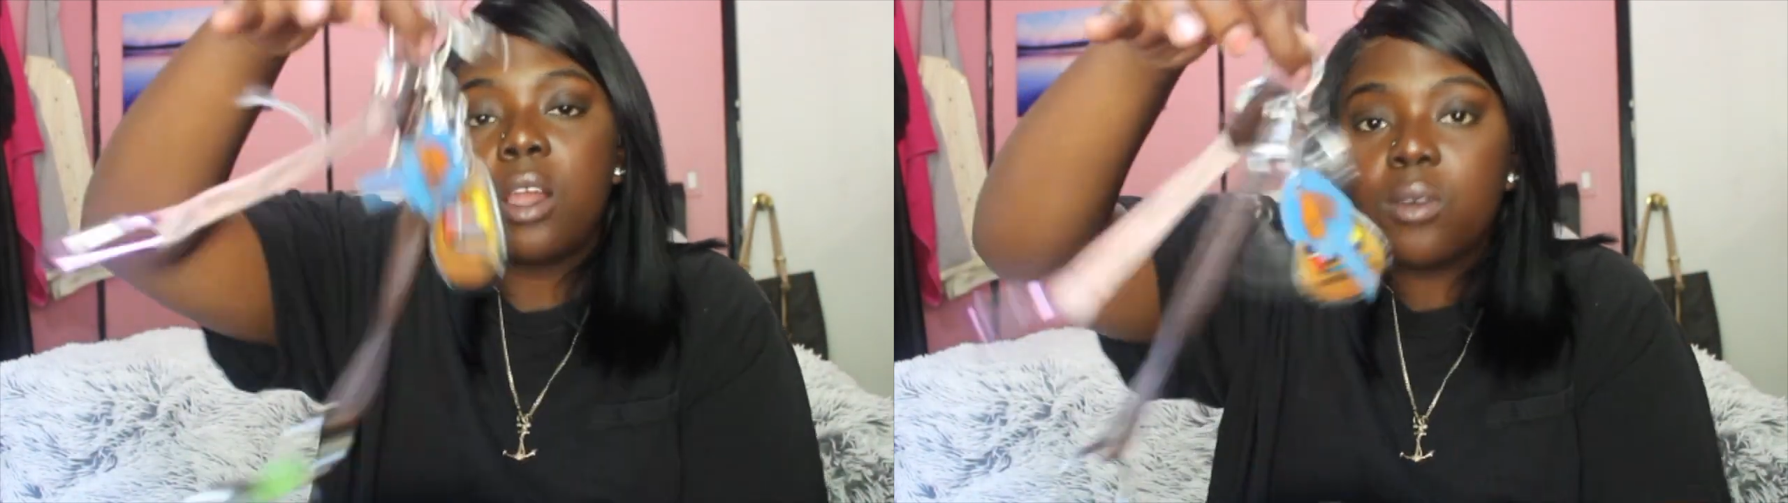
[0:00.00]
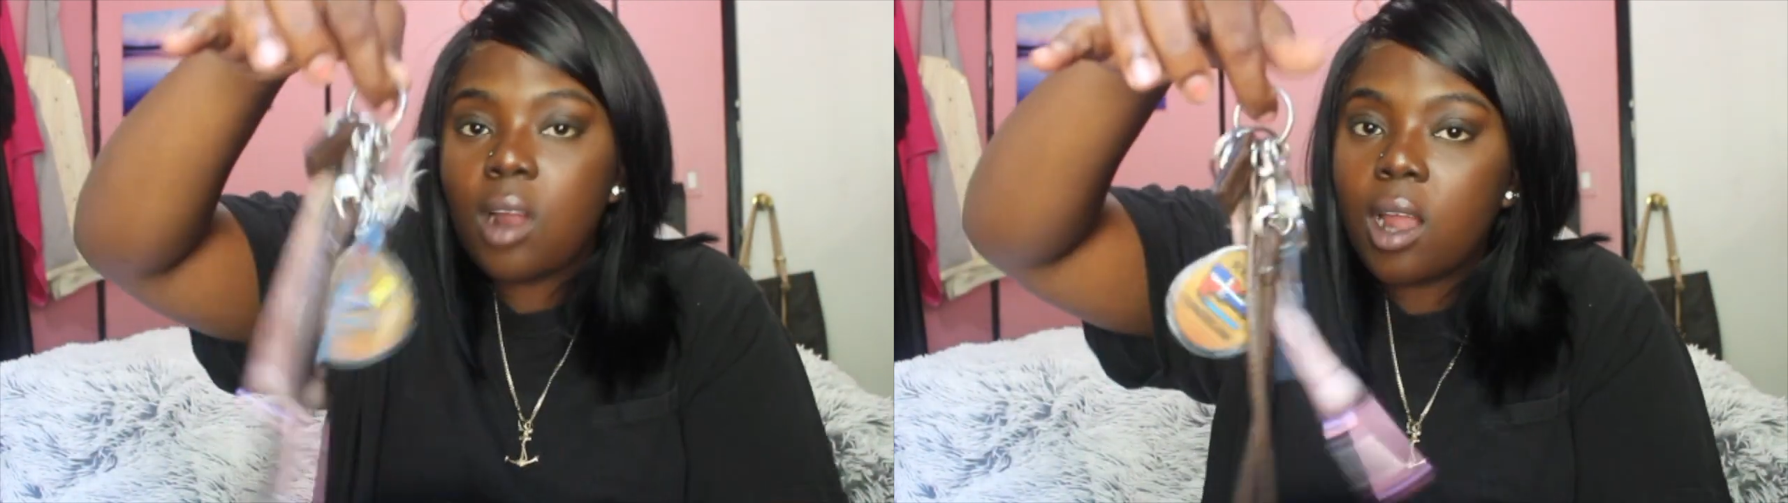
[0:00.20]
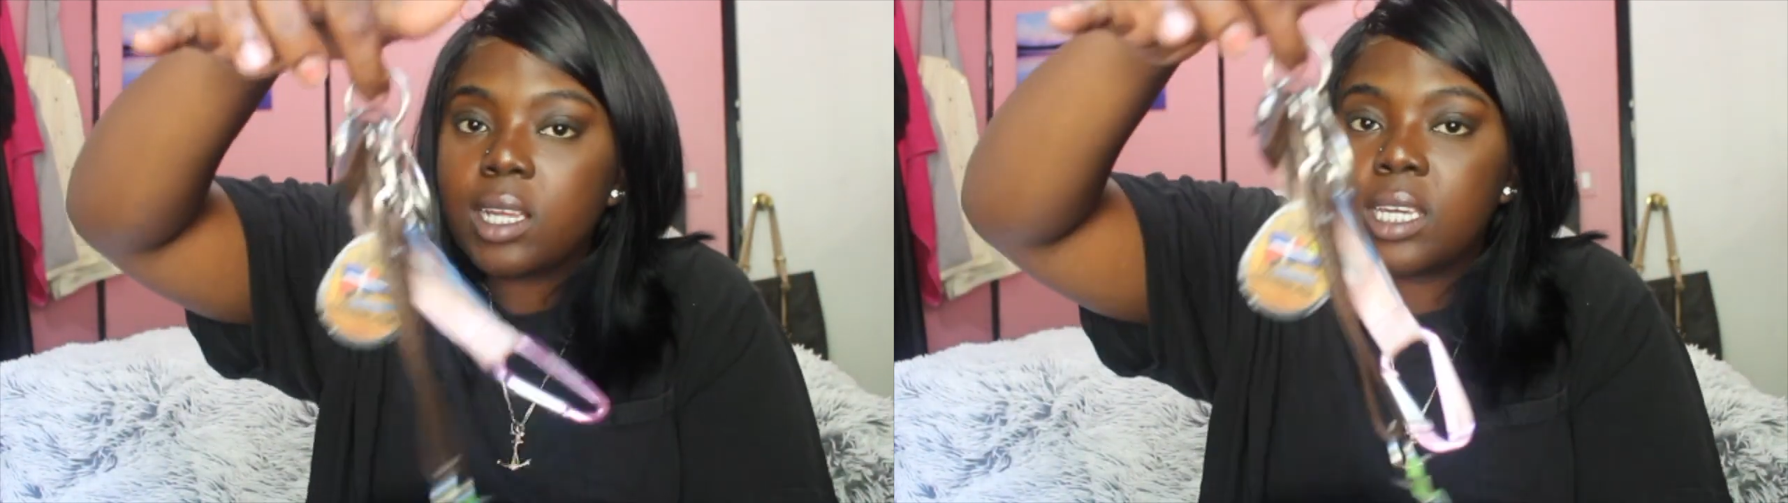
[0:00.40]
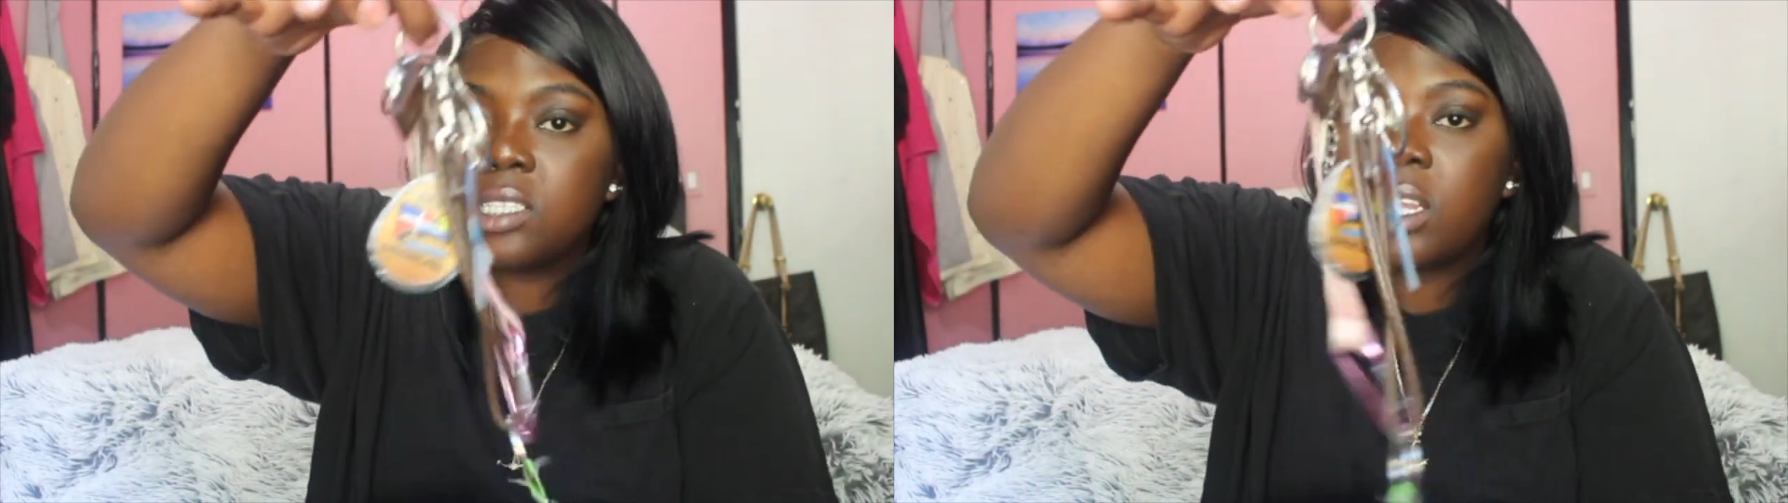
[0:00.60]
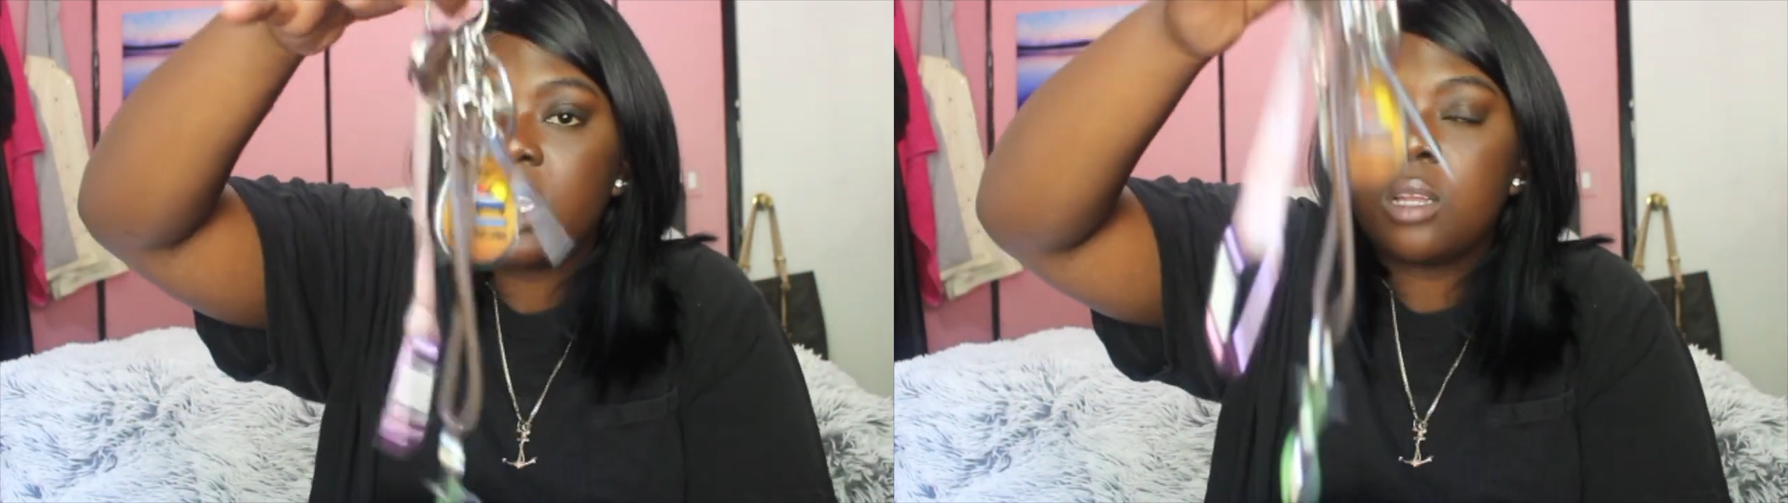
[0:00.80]
no car
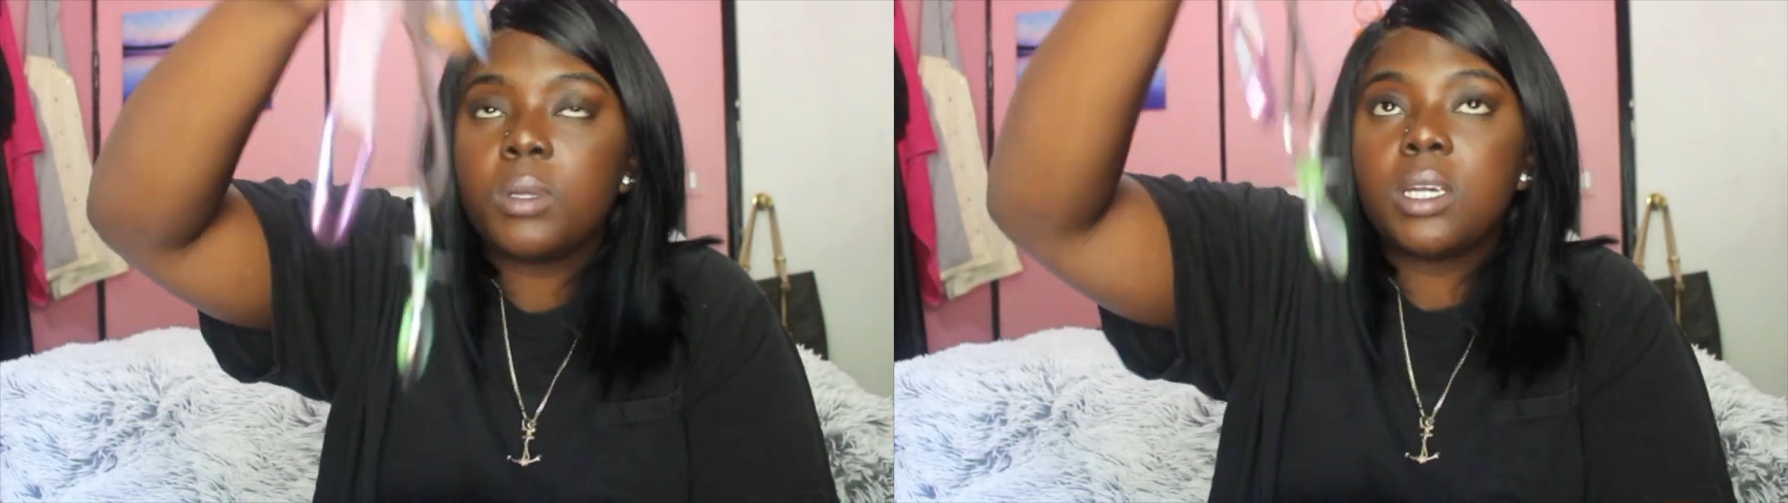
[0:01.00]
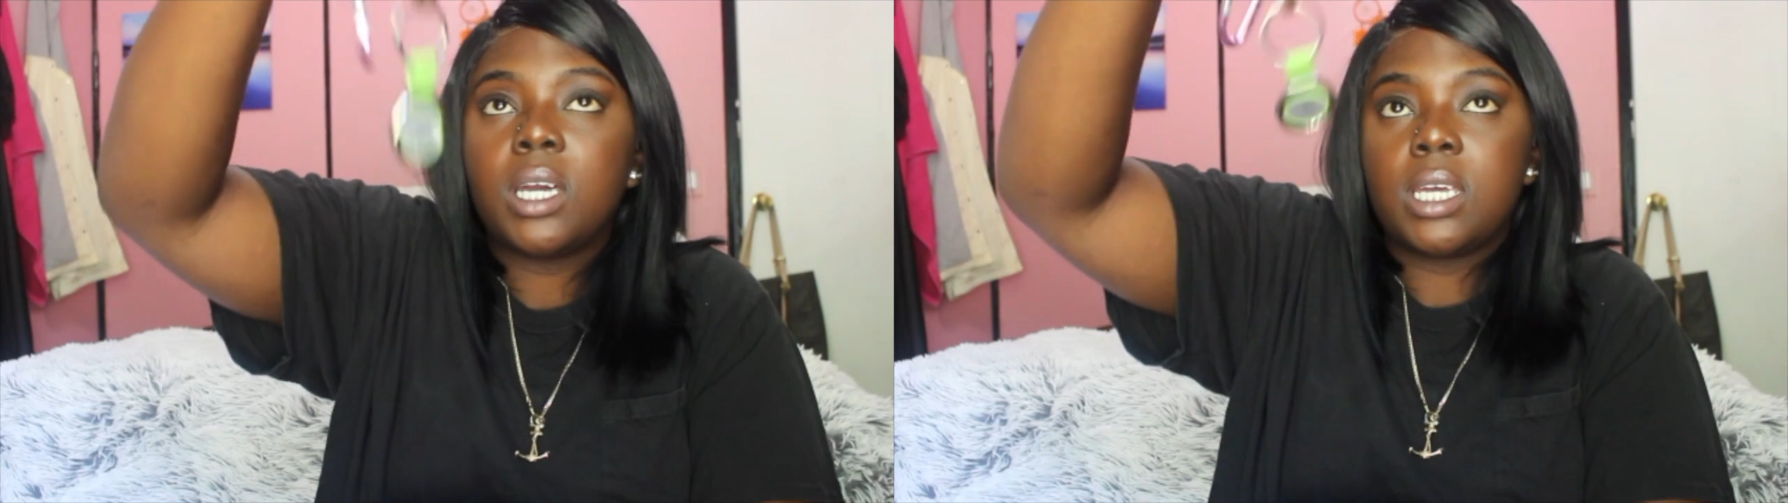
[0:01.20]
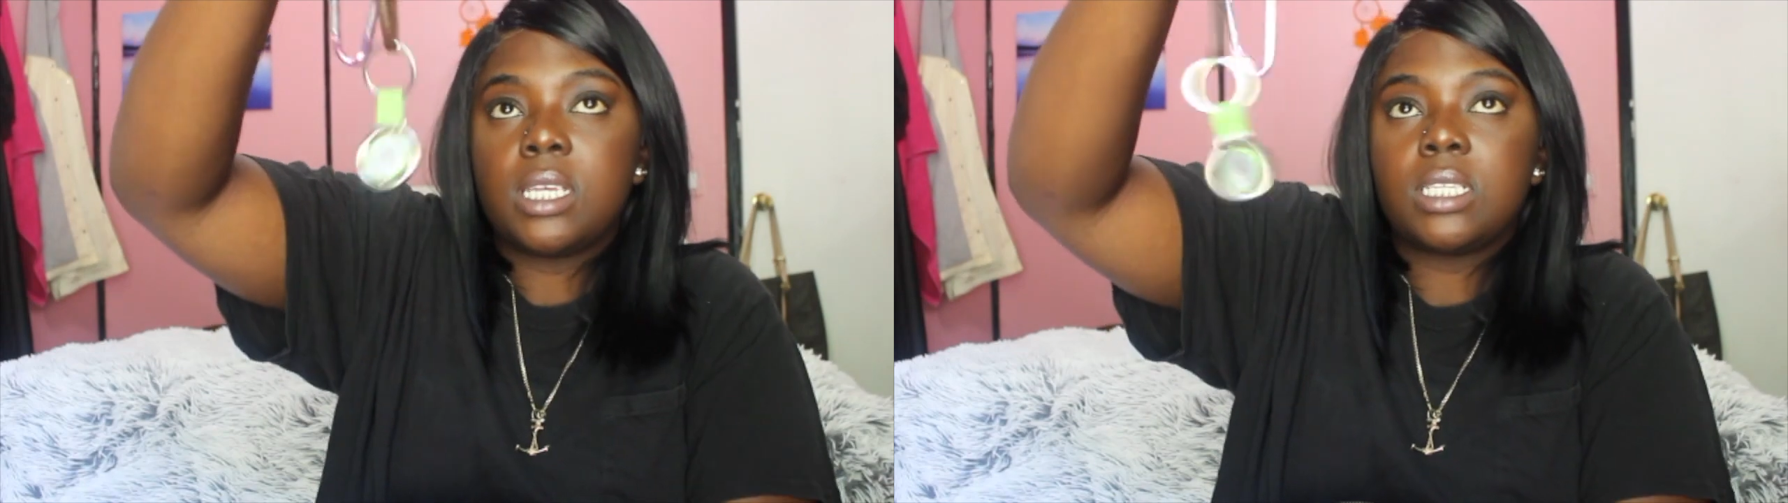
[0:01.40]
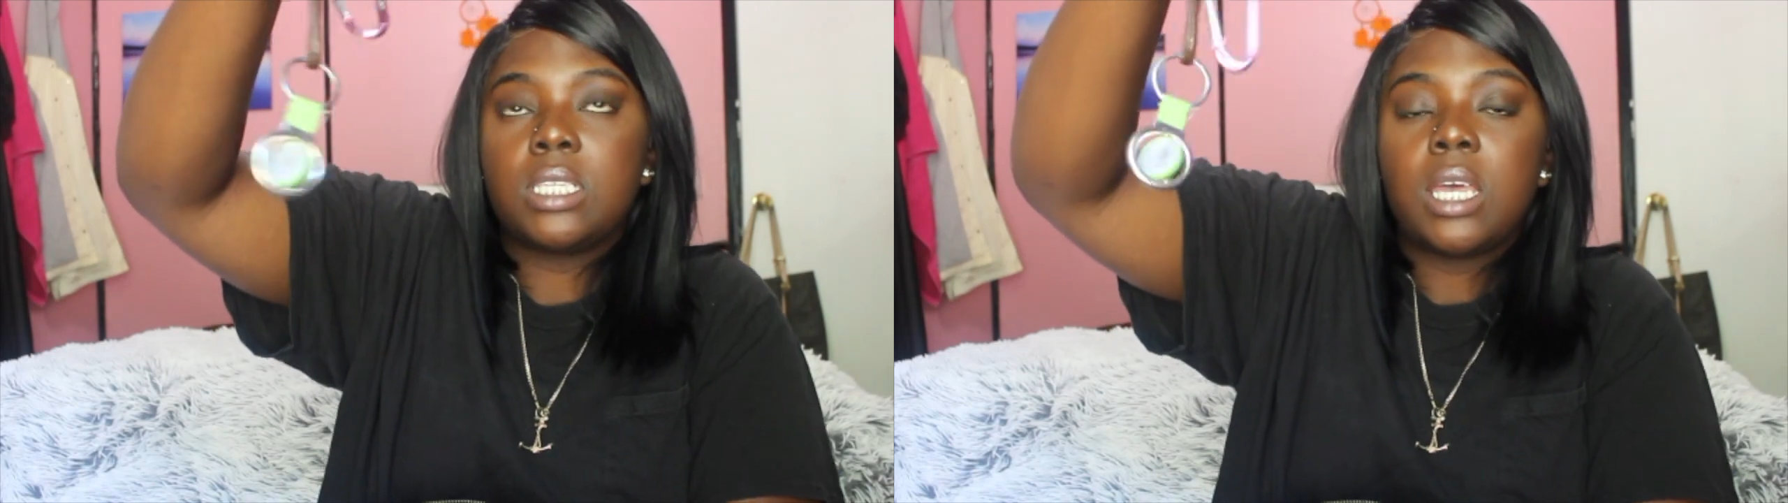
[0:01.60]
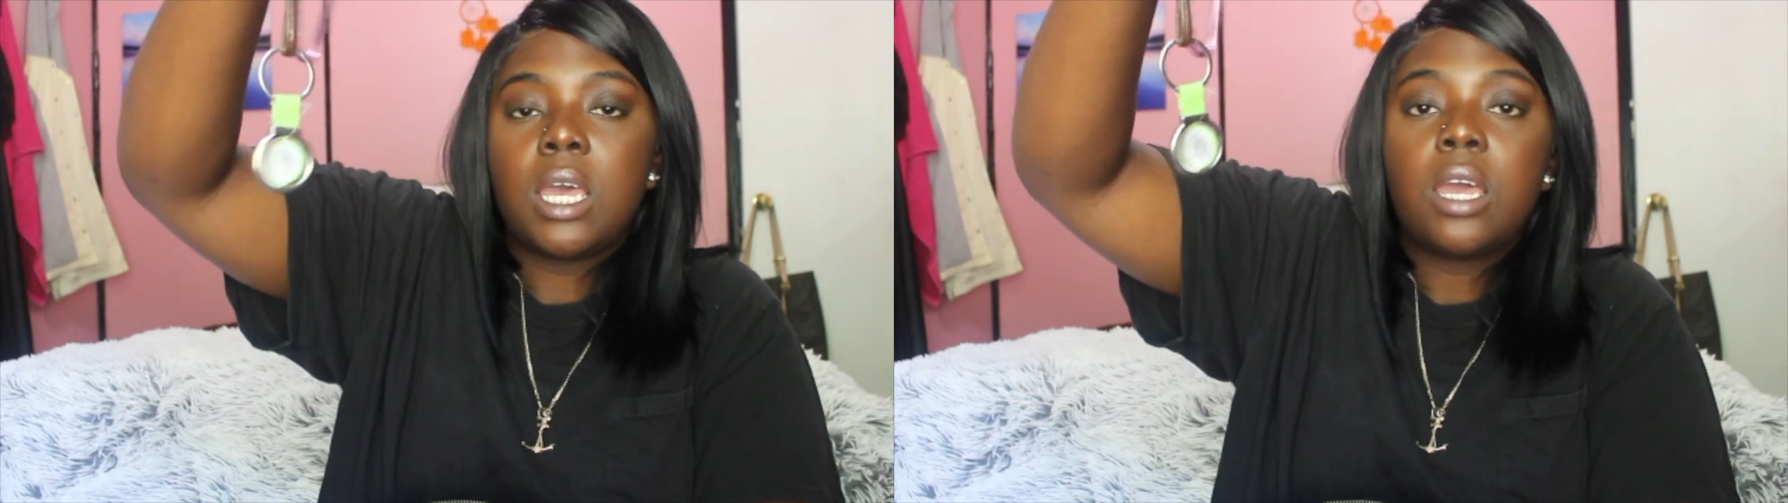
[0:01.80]
keys on here because